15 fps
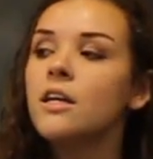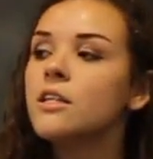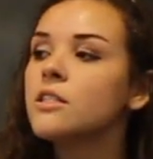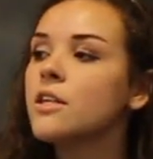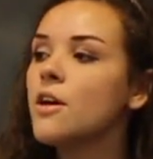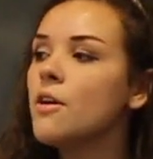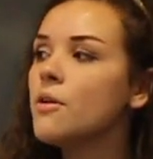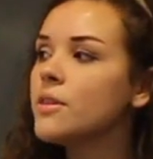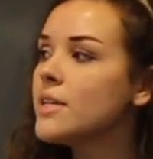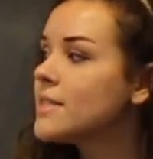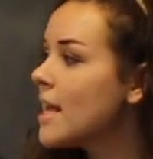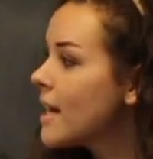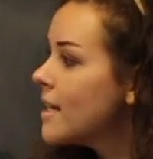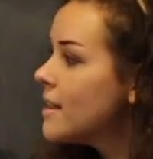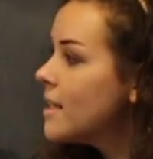So the
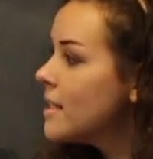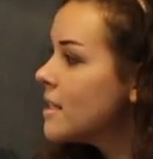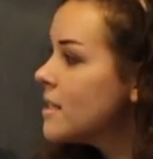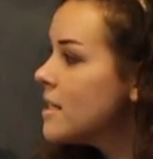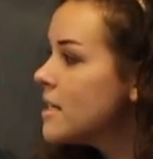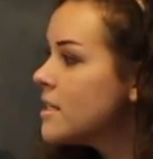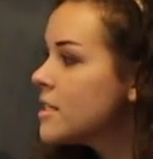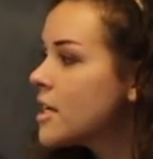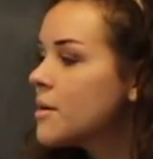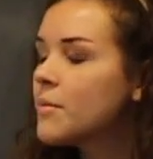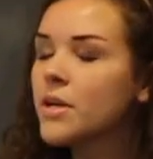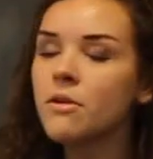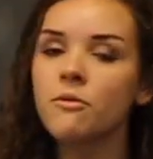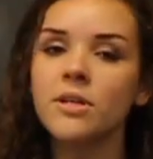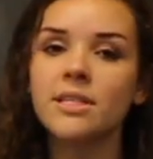second thing that they
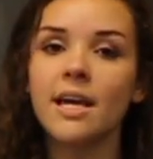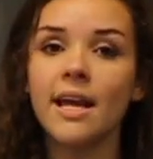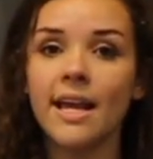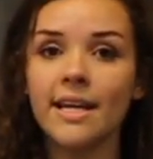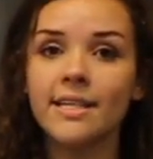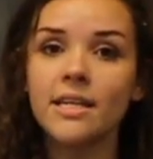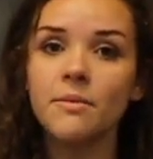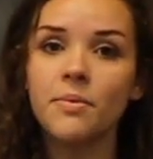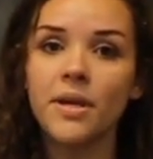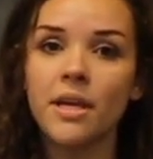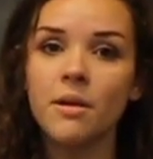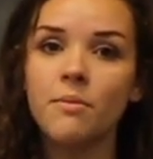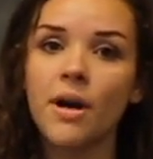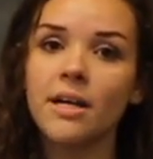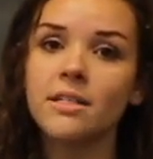determined was that
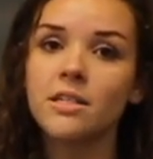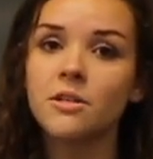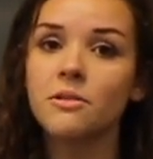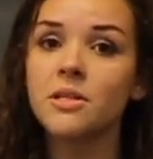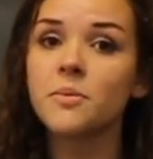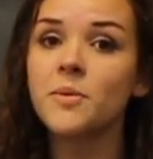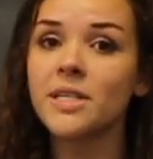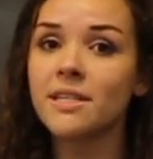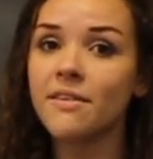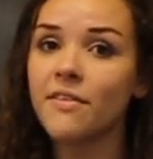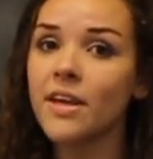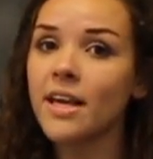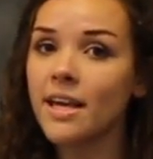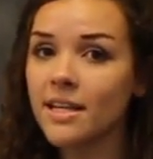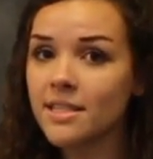ATP binds to a
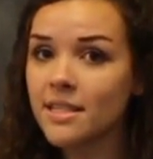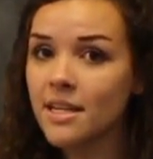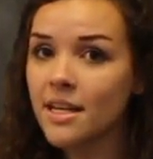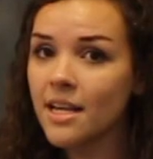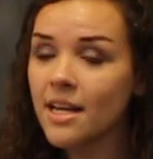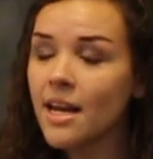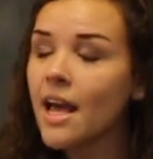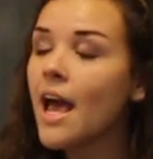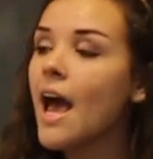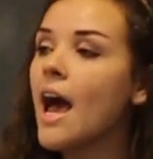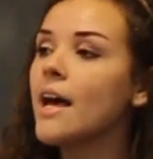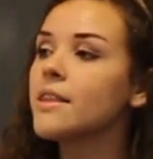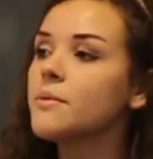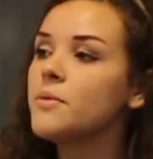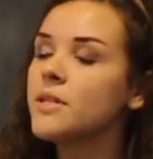specific histidine
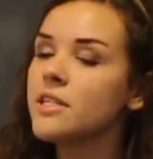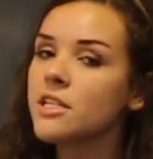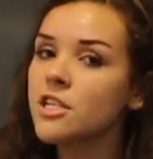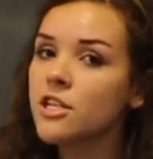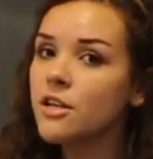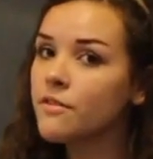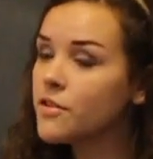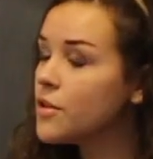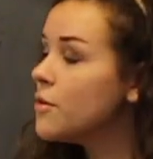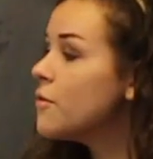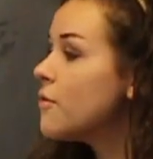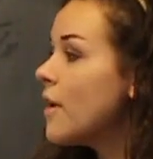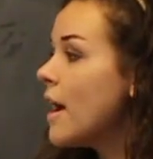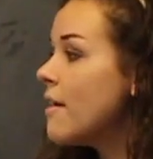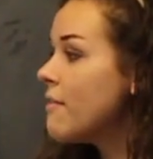at the position of
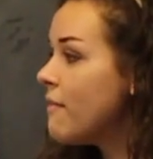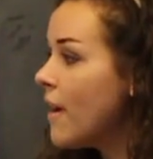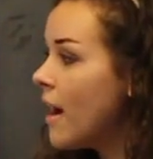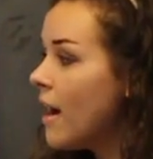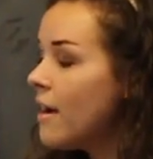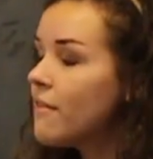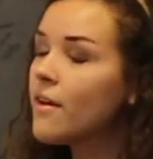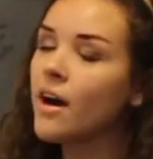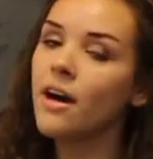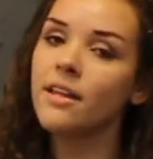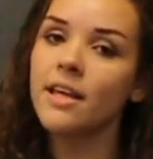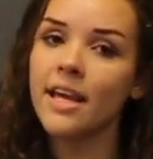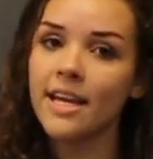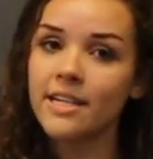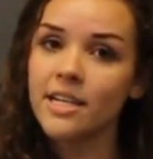255 on
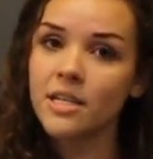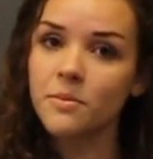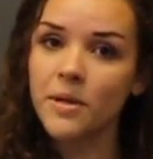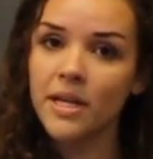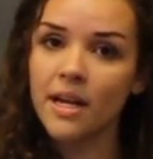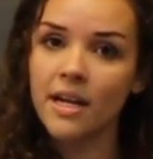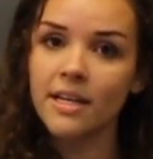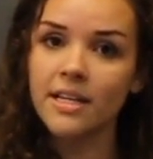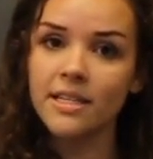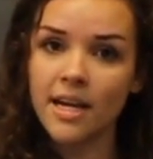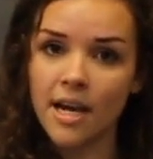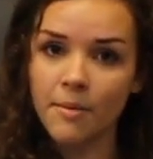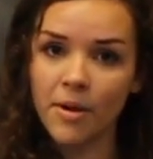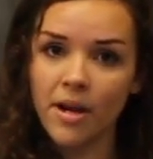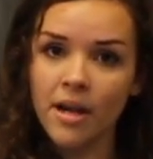the HSP90
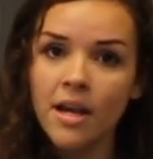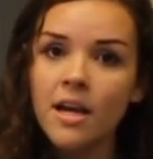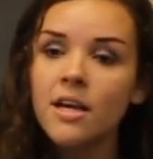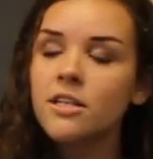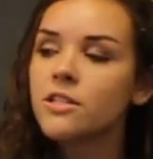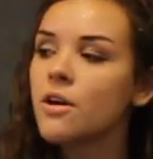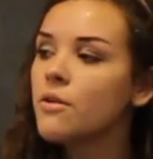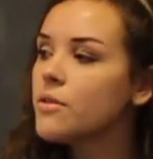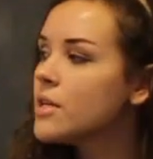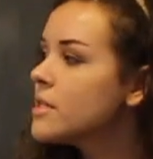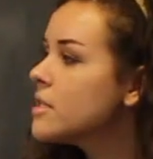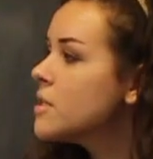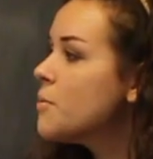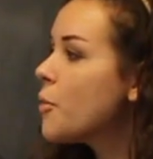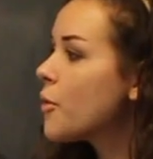dimer. So this
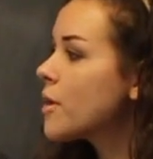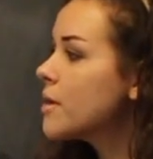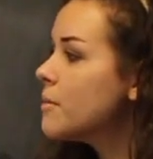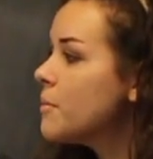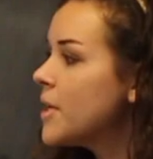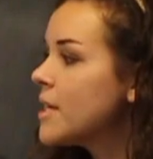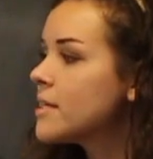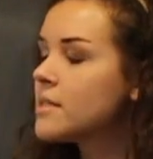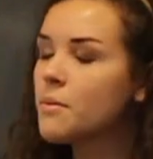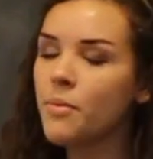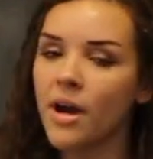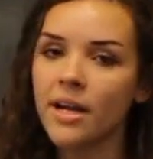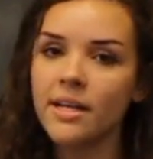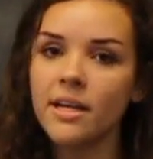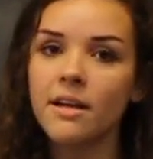is important because the
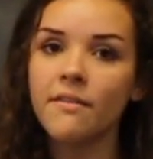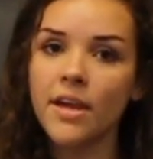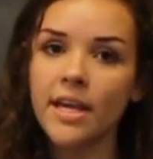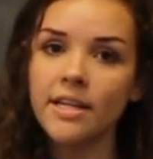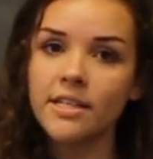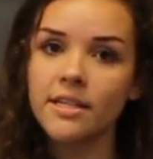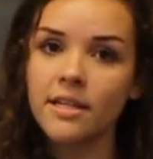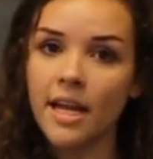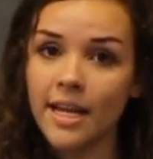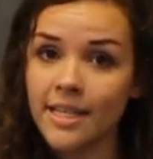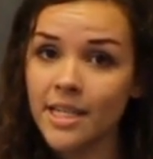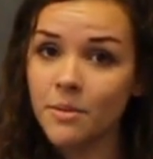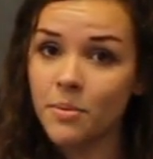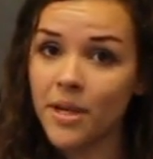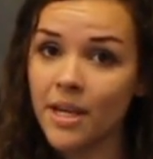binding of
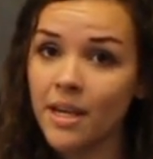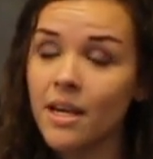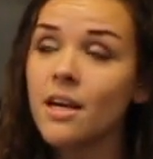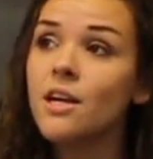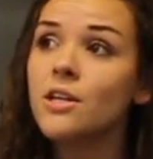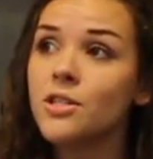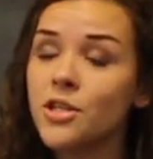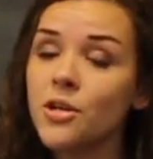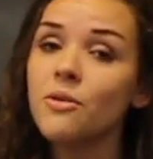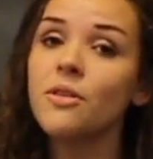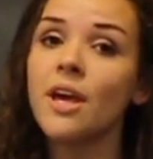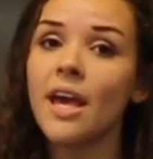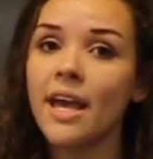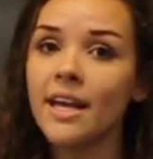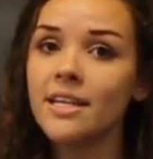ATP to
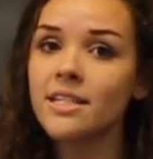the